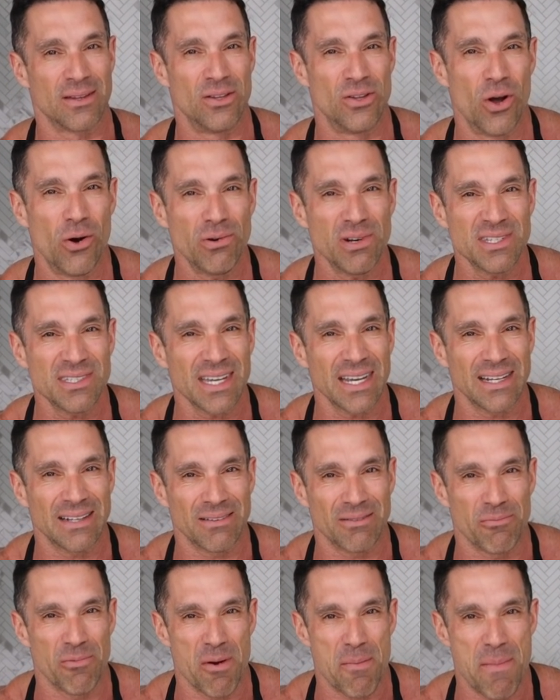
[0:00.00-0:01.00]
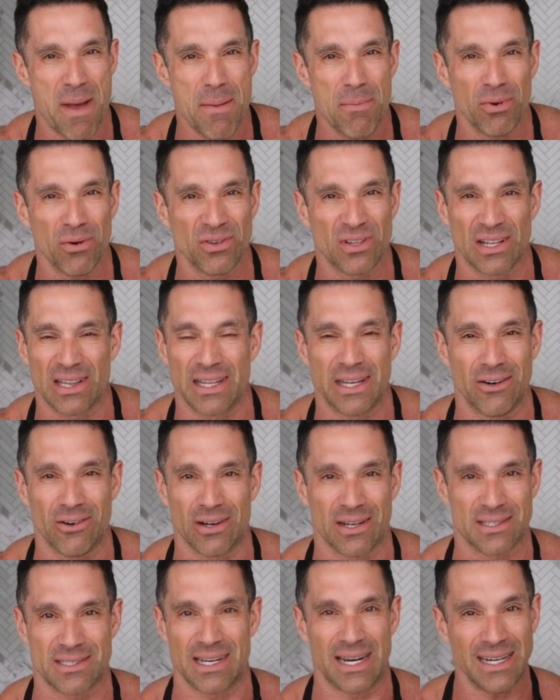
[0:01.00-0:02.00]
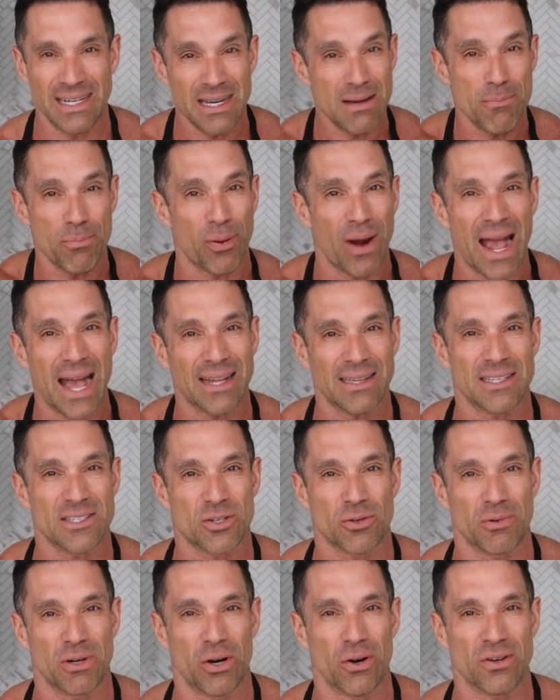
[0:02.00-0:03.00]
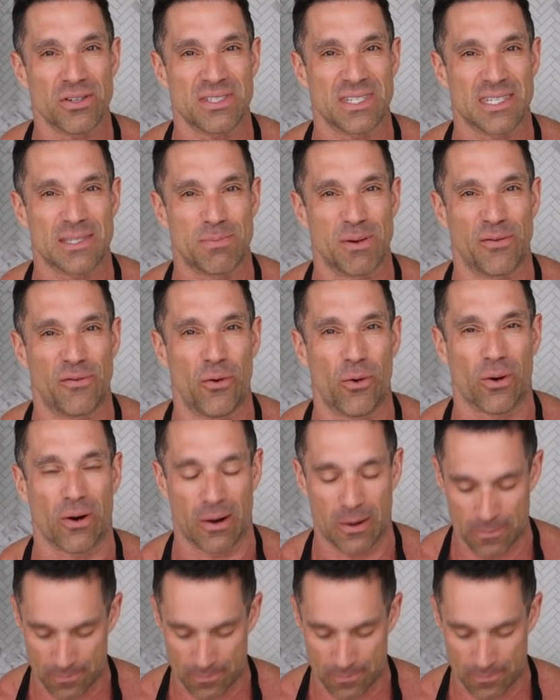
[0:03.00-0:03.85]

Notice I remembered the lyrics. I didn't practice or rehearse this before.